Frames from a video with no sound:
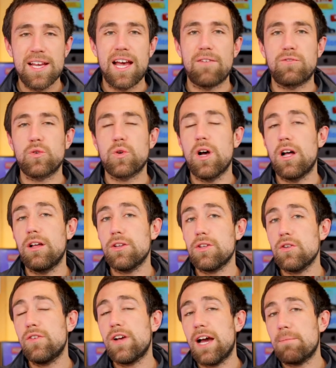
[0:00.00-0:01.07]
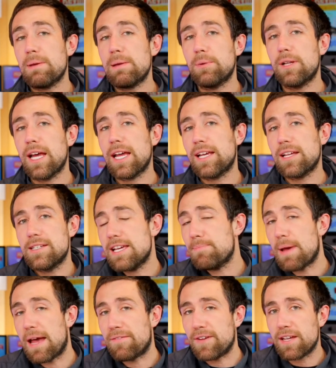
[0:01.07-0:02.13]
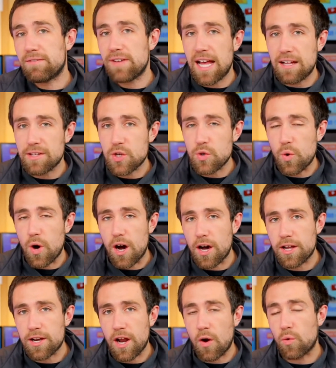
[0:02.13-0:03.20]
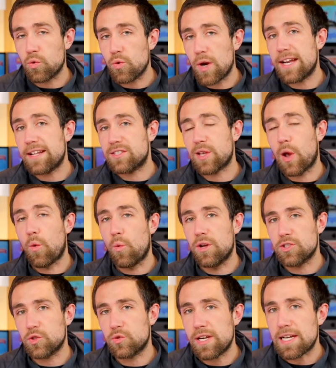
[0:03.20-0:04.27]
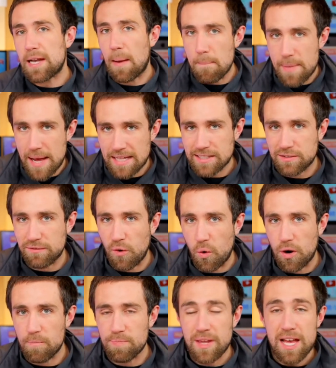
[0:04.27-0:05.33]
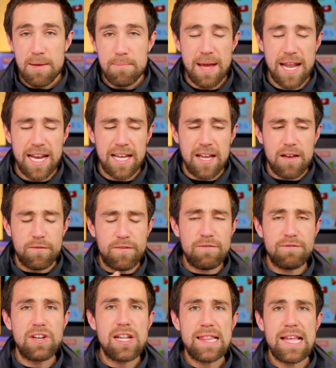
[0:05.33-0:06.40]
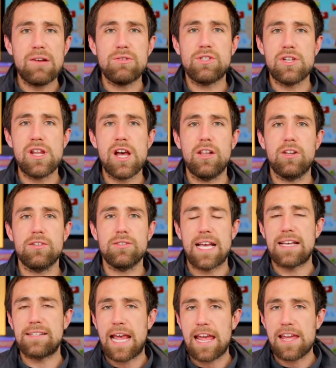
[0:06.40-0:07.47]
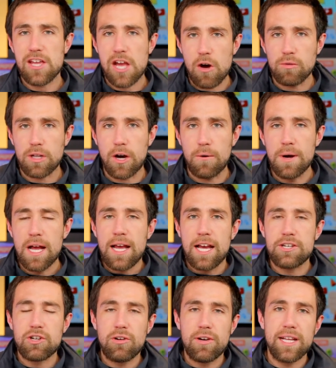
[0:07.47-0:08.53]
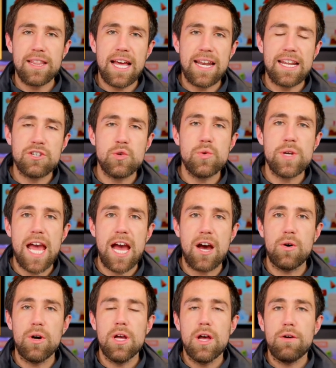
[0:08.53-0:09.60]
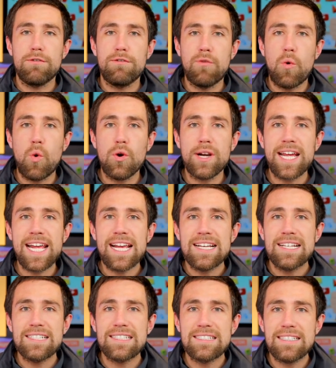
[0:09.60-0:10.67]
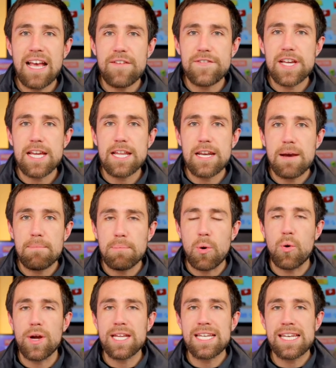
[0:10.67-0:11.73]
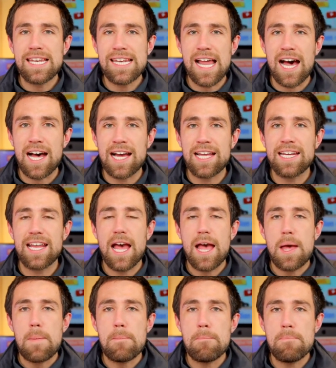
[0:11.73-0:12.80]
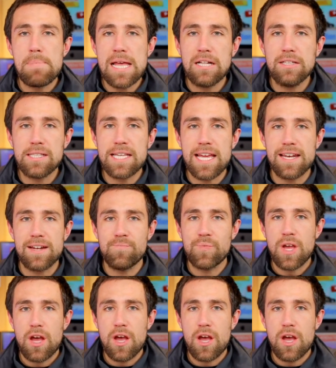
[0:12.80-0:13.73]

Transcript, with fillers: After all, you've got people like DeepFingValue on Reddit's WallStreetBets forum betting $50,000 as a YOLO and turning that into now $47.9 million.